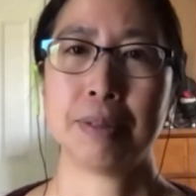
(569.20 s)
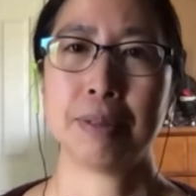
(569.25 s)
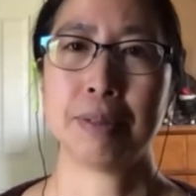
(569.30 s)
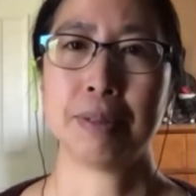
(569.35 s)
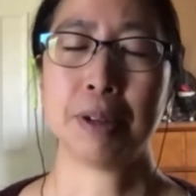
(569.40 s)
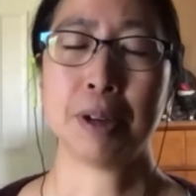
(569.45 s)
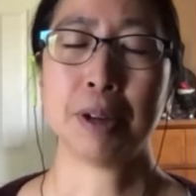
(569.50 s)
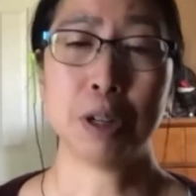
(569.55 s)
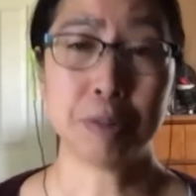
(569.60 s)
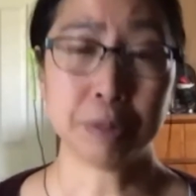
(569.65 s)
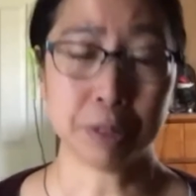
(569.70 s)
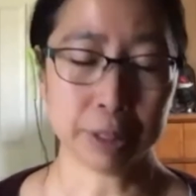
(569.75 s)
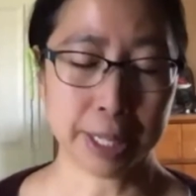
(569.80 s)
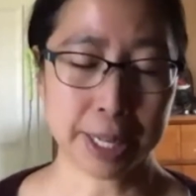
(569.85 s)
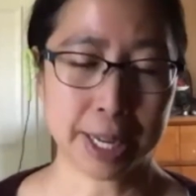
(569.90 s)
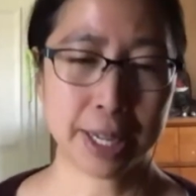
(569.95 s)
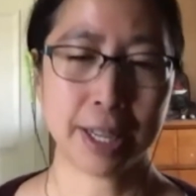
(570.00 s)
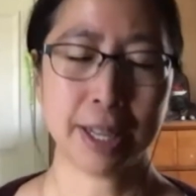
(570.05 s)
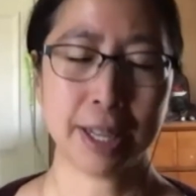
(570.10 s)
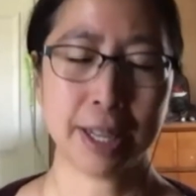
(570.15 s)

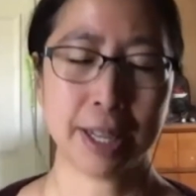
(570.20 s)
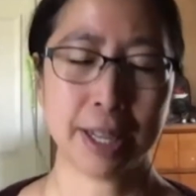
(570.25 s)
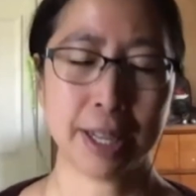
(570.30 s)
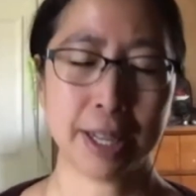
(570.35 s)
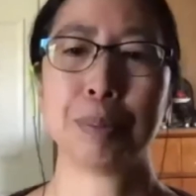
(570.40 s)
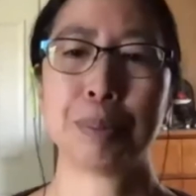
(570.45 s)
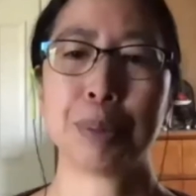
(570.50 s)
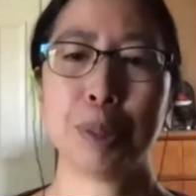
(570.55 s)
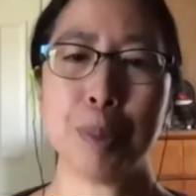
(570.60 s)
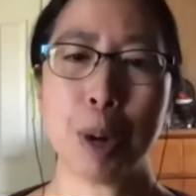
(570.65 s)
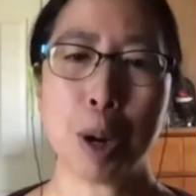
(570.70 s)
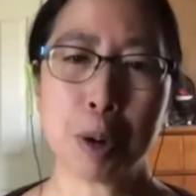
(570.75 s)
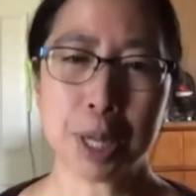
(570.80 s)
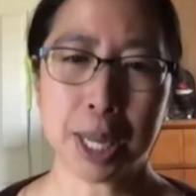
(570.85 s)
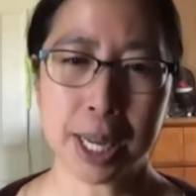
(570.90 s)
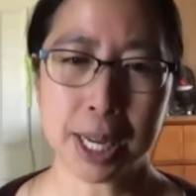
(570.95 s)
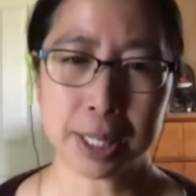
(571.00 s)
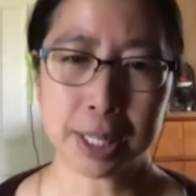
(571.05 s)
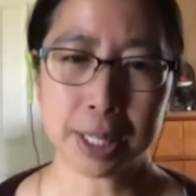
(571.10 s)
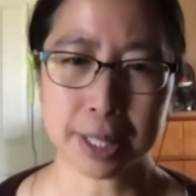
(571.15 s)
hopefully
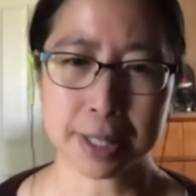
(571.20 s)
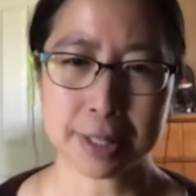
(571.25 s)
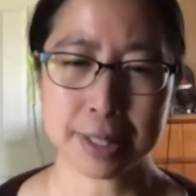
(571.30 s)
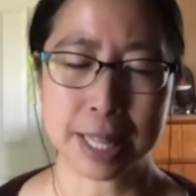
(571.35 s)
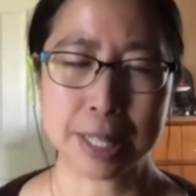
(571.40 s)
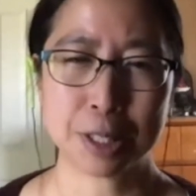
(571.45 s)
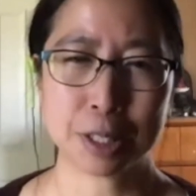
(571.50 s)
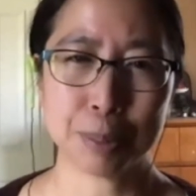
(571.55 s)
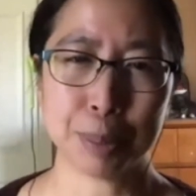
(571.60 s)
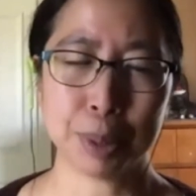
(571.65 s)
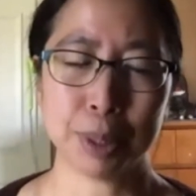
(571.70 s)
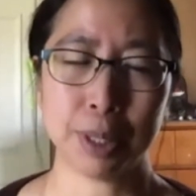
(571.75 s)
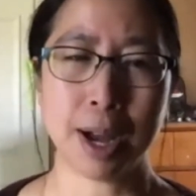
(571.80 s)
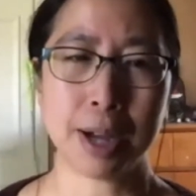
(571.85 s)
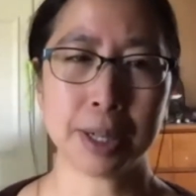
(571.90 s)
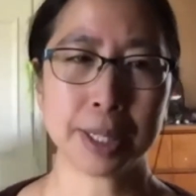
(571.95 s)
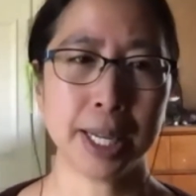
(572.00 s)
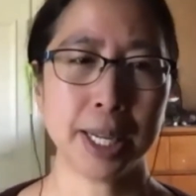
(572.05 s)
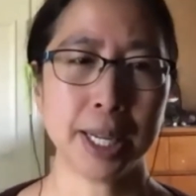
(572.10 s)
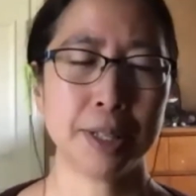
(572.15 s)
promoting the sense of
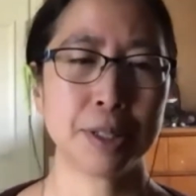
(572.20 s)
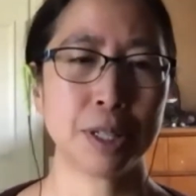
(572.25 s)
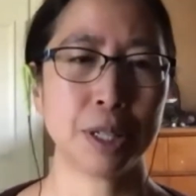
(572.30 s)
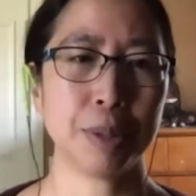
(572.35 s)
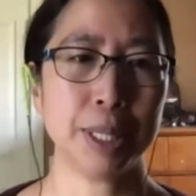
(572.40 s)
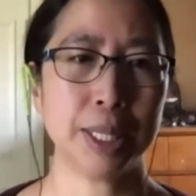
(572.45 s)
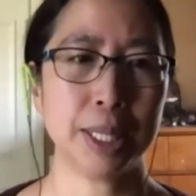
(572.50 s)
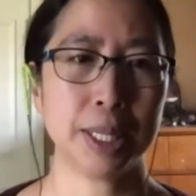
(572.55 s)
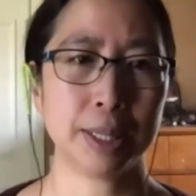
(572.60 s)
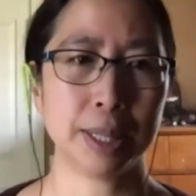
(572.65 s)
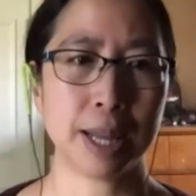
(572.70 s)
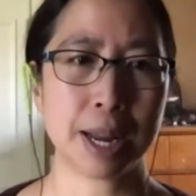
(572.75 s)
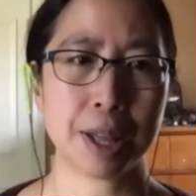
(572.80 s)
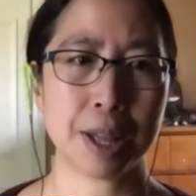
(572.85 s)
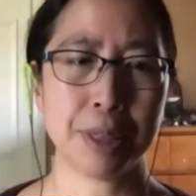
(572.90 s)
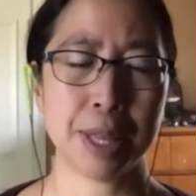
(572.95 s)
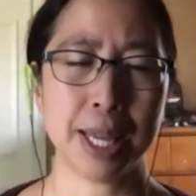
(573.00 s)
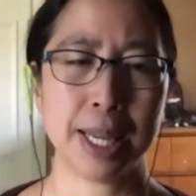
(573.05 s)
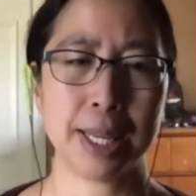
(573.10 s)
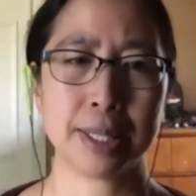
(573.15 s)
belonging. So we did a lot of
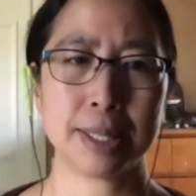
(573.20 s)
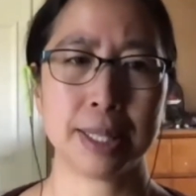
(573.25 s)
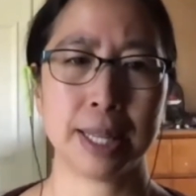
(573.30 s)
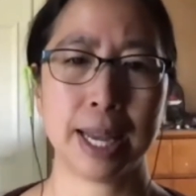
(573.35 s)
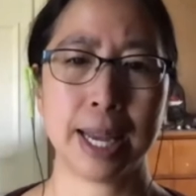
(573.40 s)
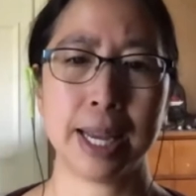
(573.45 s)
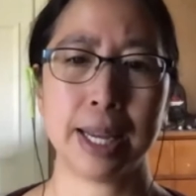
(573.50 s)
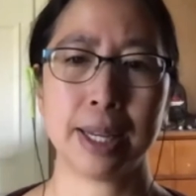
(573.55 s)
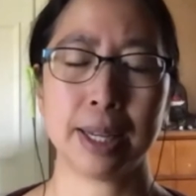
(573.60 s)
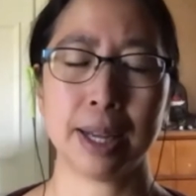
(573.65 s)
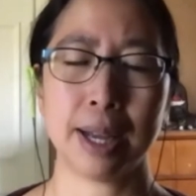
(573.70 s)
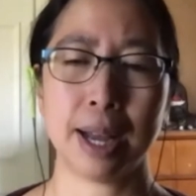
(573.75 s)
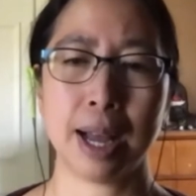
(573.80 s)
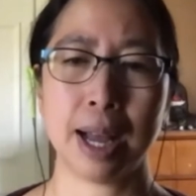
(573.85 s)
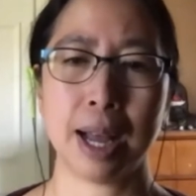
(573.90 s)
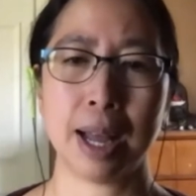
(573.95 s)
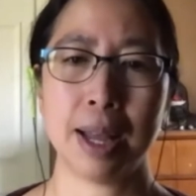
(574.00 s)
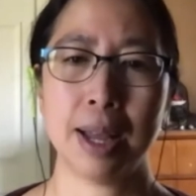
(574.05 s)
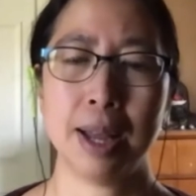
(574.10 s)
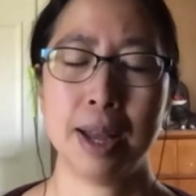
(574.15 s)
things like,
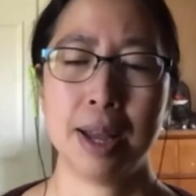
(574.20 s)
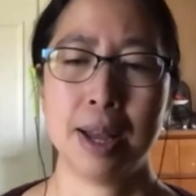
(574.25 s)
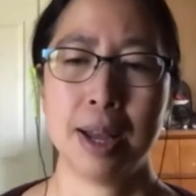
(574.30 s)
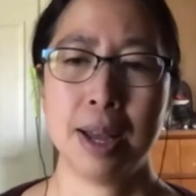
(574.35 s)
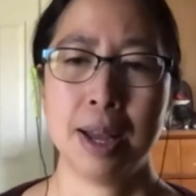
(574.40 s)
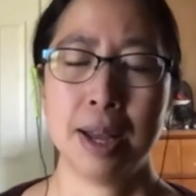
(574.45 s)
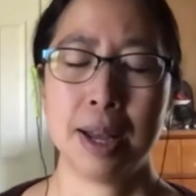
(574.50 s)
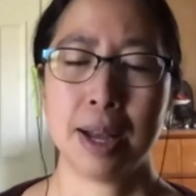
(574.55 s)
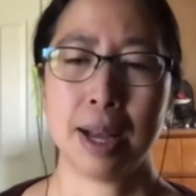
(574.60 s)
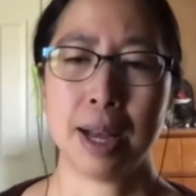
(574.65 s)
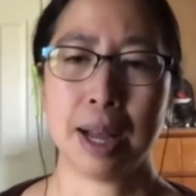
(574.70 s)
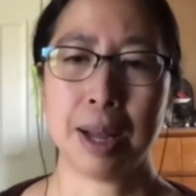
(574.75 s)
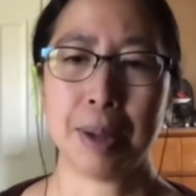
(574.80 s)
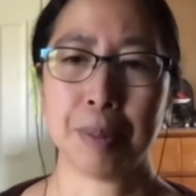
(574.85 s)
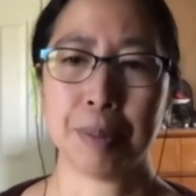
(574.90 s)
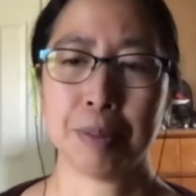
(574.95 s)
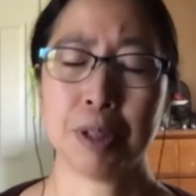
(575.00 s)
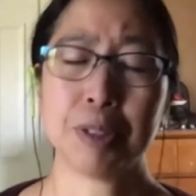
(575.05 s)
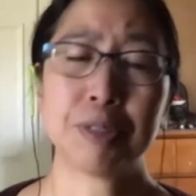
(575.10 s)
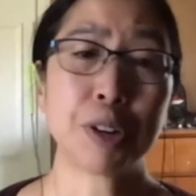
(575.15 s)

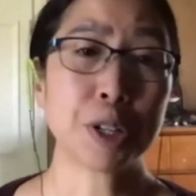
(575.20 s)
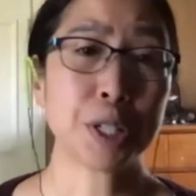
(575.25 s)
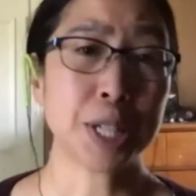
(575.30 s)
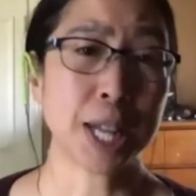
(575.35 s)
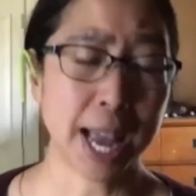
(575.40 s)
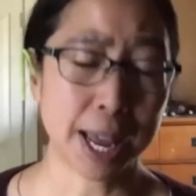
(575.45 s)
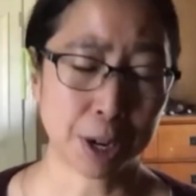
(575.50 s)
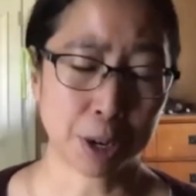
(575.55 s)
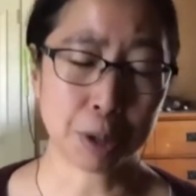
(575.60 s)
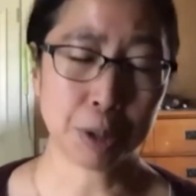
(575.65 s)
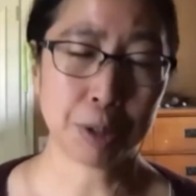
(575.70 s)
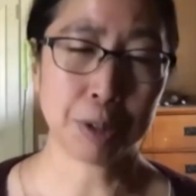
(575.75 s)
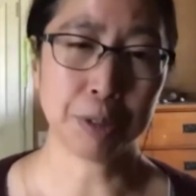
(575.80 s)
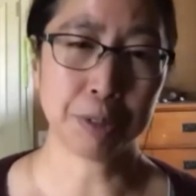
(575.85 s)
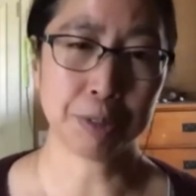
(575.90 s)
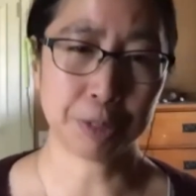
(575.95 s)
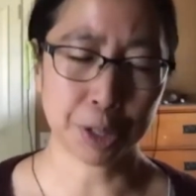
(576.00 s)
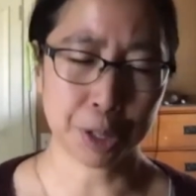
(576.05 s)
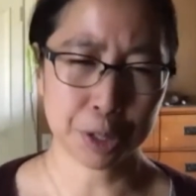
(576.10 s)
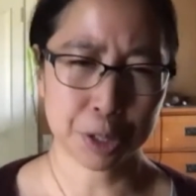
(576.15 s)
well, first I had a whole
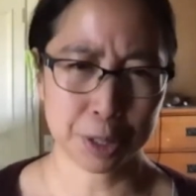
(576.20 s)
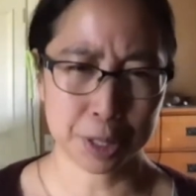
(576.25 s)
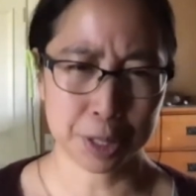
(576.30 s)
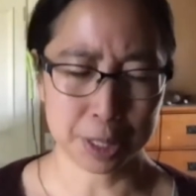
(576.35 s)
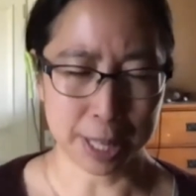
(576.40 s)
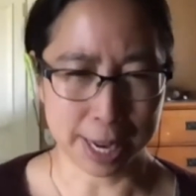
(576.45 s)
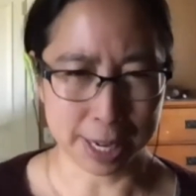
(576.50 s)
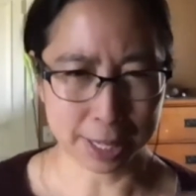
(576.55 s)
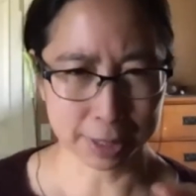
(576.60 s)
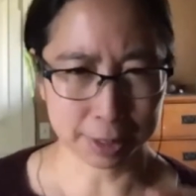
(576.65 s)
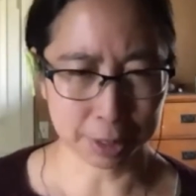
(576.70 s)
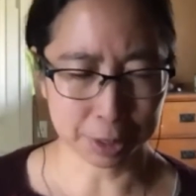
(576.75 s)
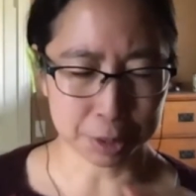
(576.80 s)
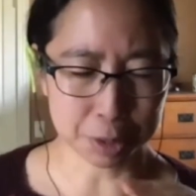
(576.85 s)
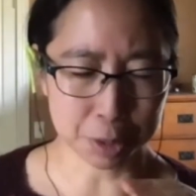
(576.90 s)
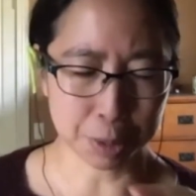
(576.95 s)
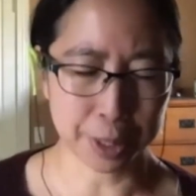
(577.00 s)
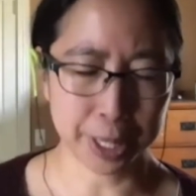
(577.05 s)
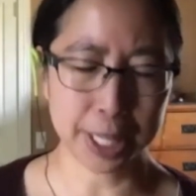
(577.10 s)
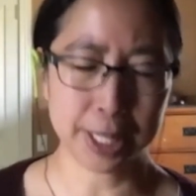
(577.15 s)
like little
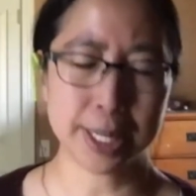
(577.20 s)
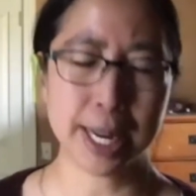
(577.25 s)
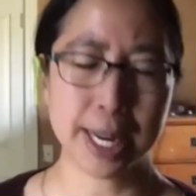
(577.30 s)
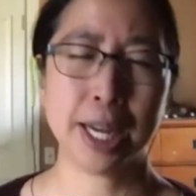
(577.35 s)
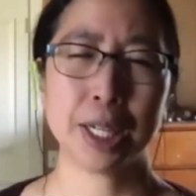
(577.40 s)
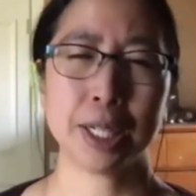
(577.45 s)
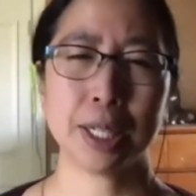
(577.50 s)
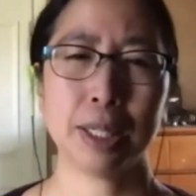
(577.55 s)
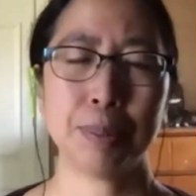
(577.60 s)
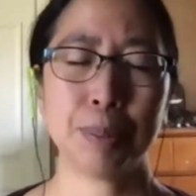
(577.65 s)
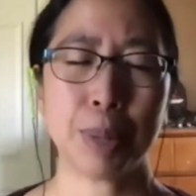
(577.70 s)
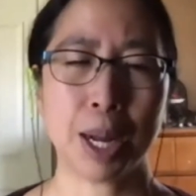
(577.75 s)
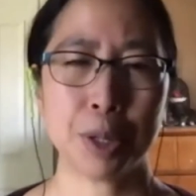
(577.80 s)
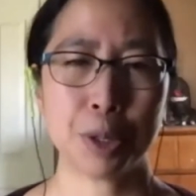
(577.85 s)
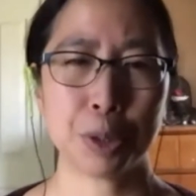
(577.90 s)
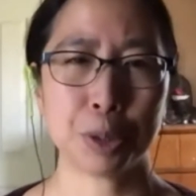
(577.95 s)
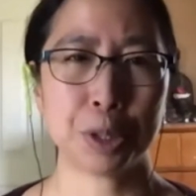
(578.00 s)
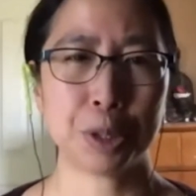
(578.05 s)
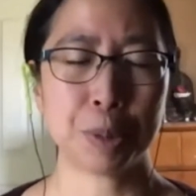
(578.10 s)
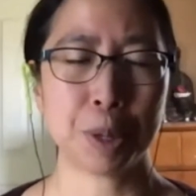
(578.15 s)
orientation
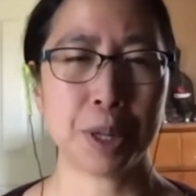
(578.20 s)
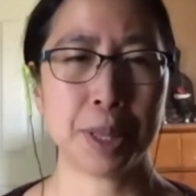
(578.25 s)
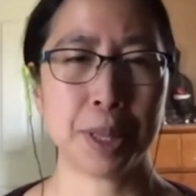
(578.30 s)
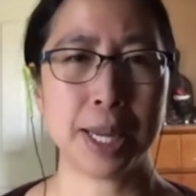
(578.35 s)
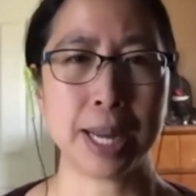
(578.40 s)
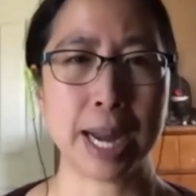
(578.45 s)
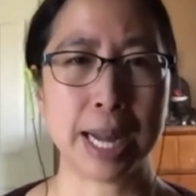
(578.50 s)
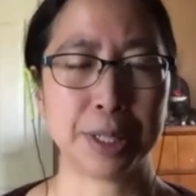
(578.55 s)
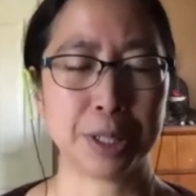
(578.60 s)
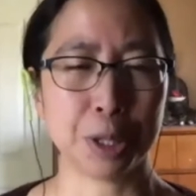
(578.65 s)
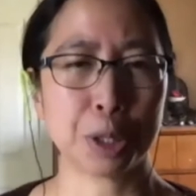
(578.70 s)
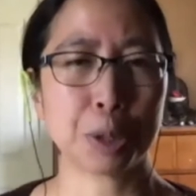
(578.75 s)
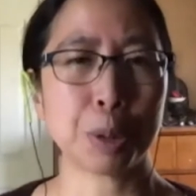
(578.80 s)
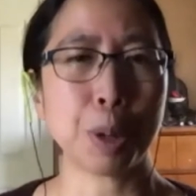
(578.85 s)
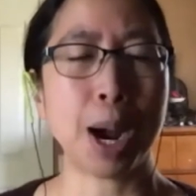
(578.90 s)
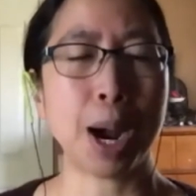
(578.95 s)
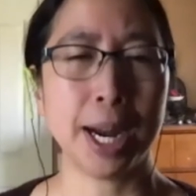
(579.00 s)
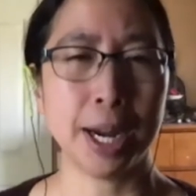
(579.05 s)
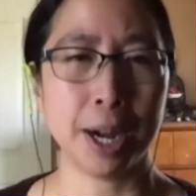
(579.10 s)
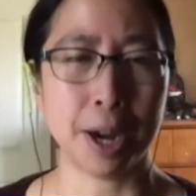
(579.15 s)
module where they got to
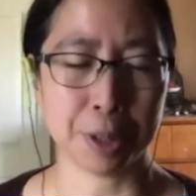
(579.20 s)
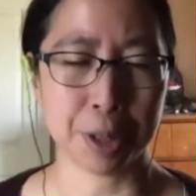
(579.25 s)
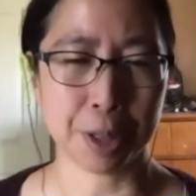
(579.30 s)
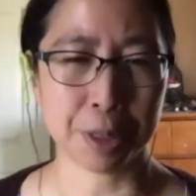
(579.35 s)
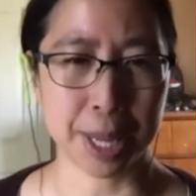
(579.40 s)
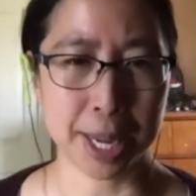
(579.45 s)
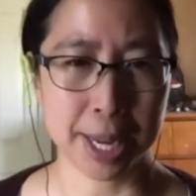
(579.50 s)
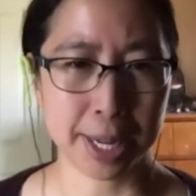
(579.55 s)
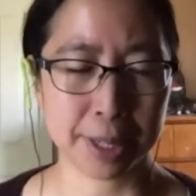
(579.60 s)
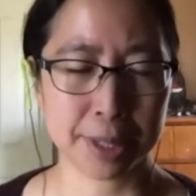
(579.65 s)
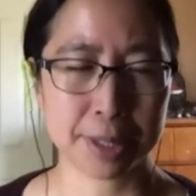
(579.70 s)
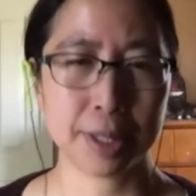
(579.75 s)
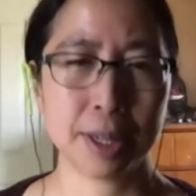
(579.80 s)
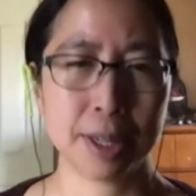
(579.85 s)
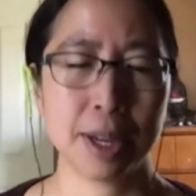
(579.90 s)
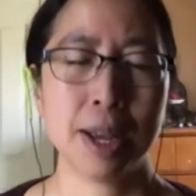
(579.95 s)
try all the things.